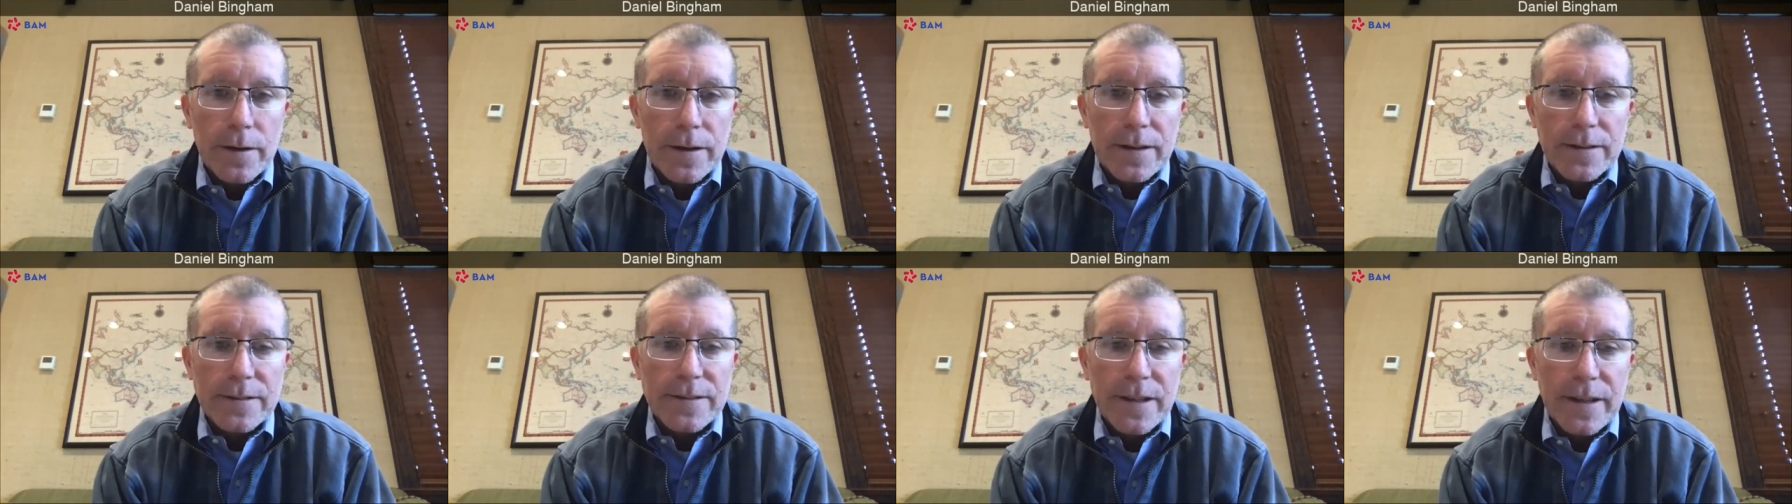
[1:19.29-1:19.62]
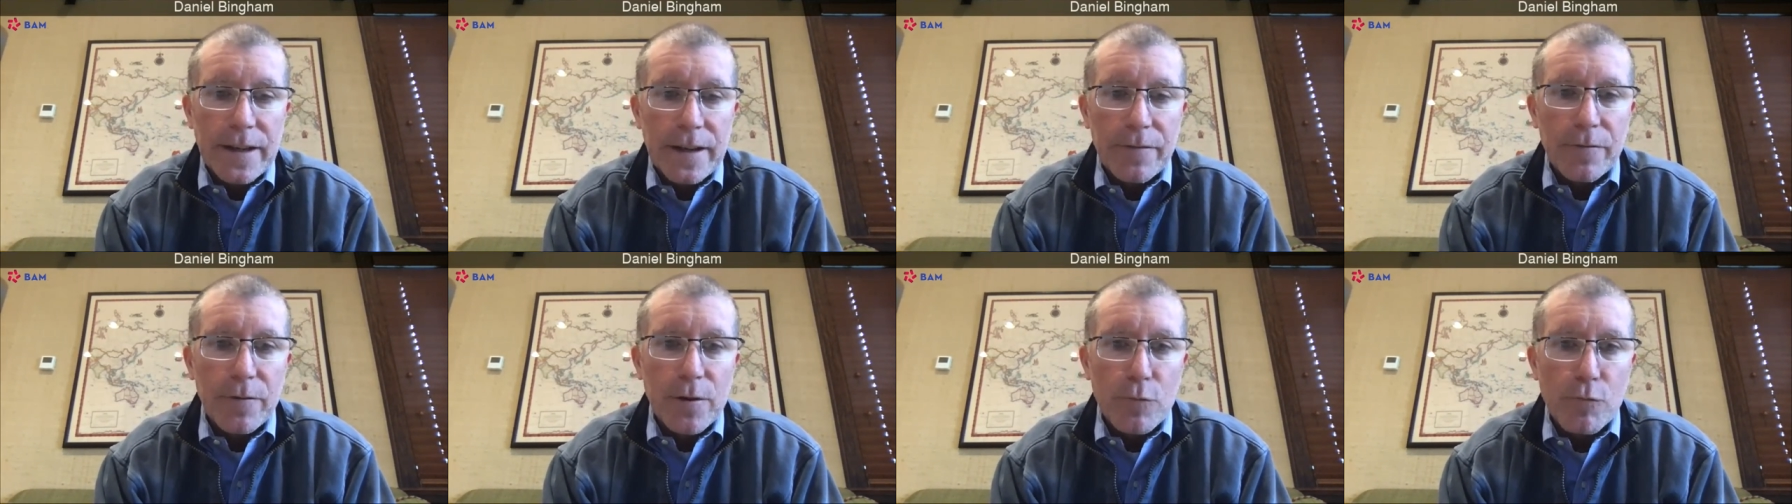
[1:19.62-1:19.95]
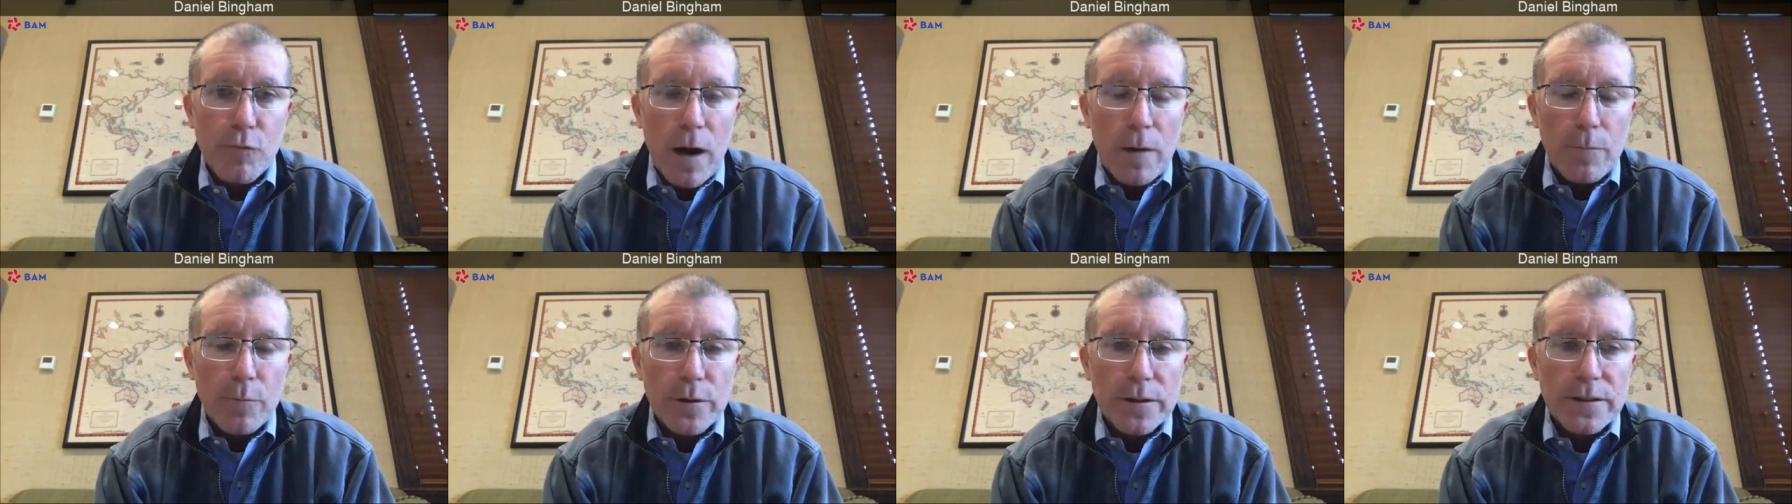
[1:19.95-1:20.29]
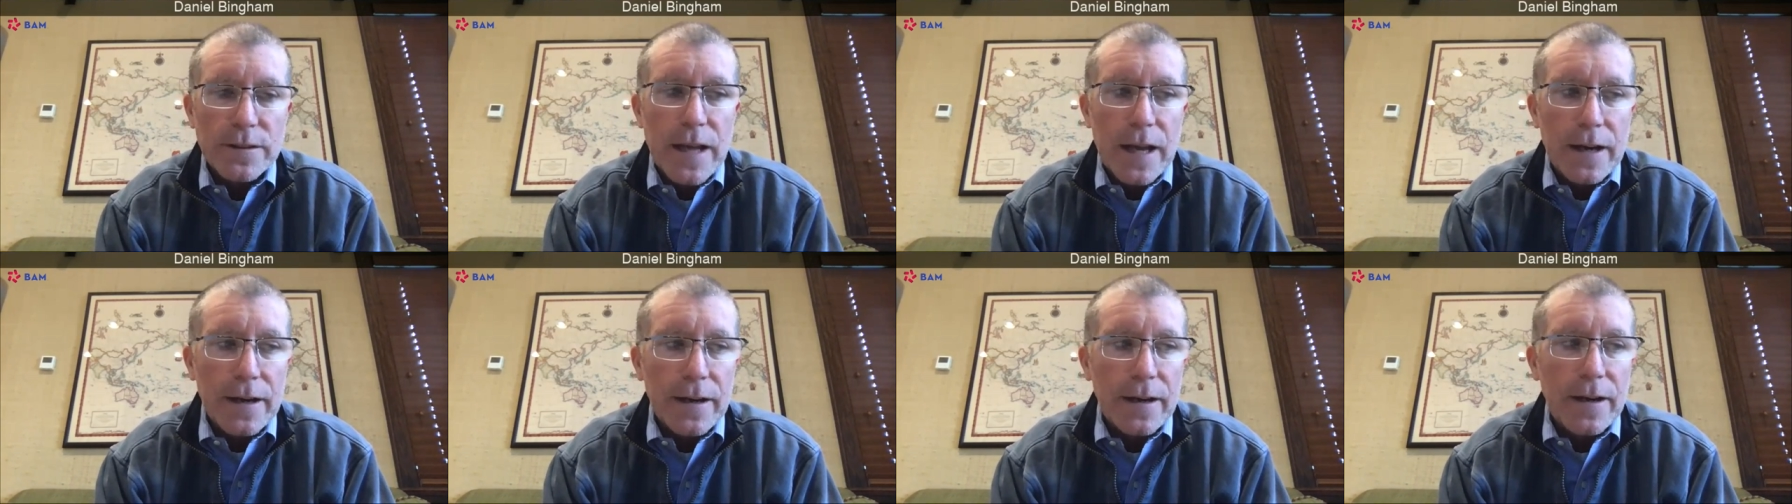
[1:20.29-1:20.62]
isn't even
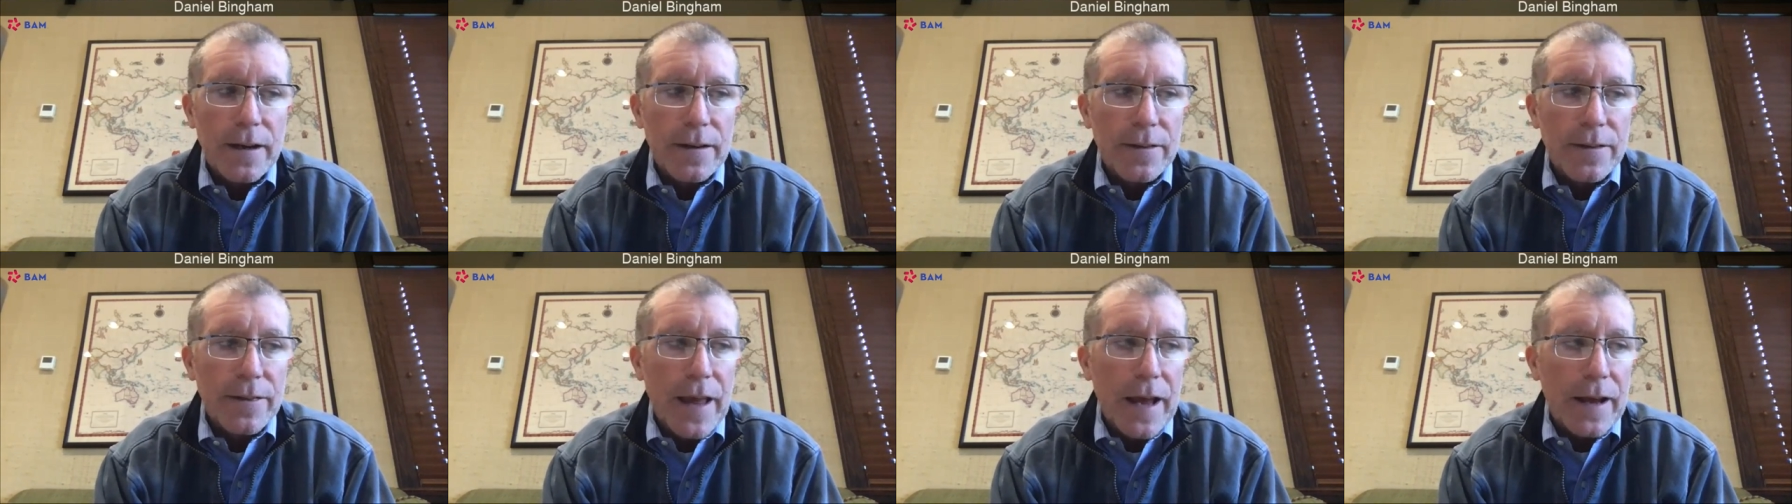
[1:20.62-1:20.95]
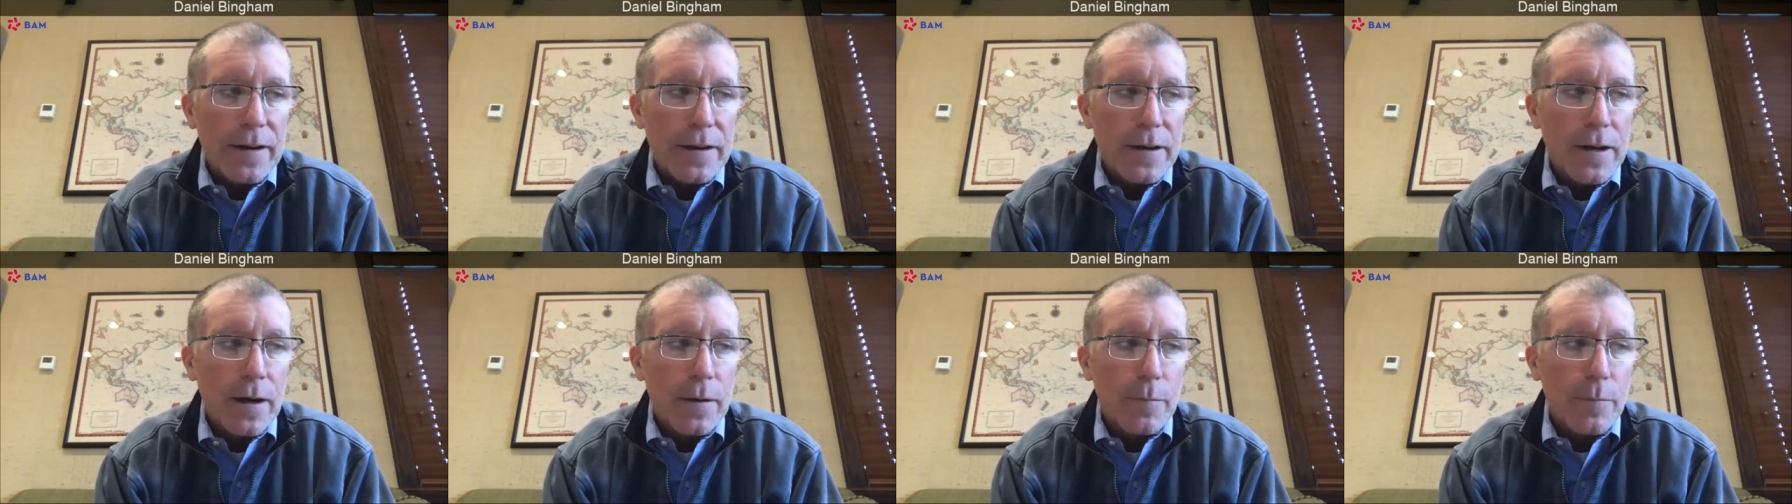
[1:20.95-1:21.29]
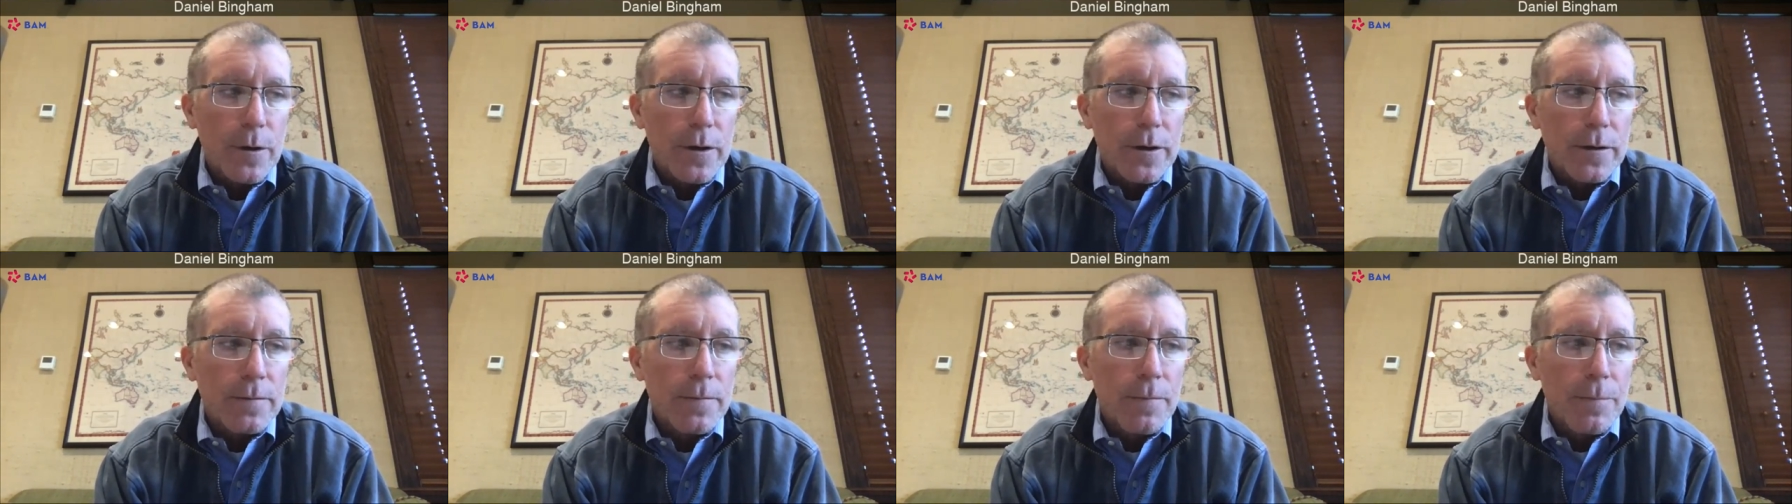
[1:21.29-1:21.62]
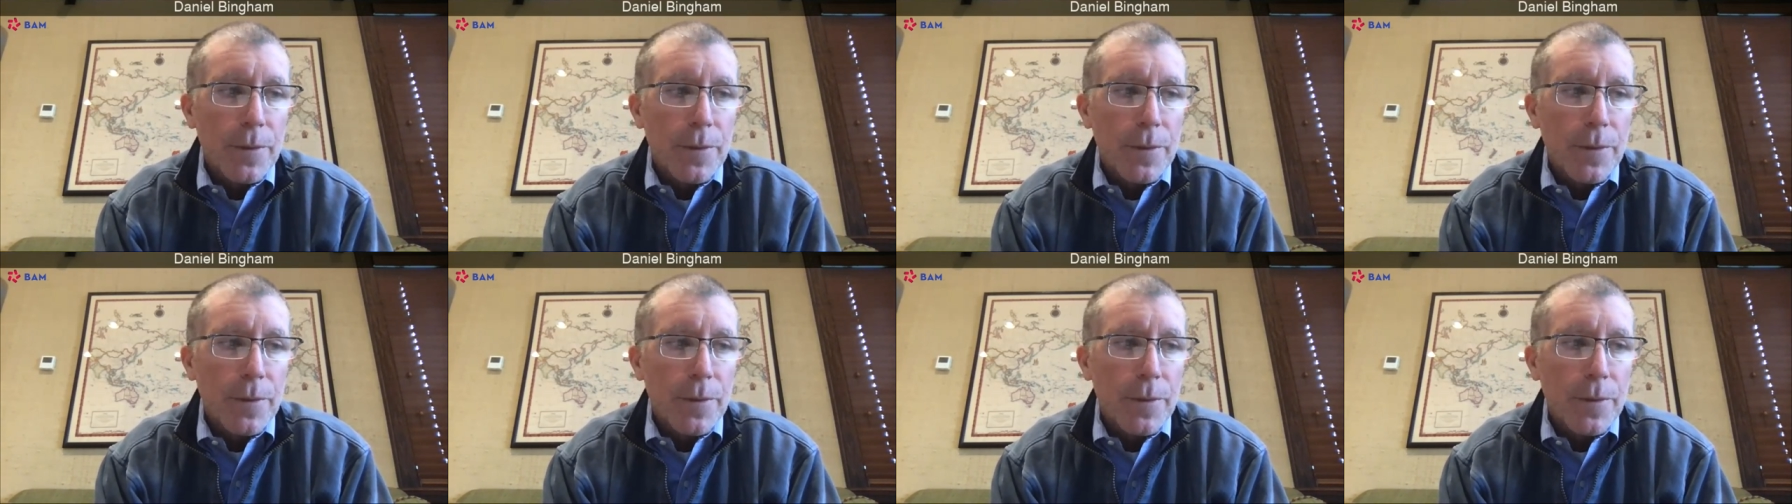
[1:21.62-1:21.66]
represented in that number.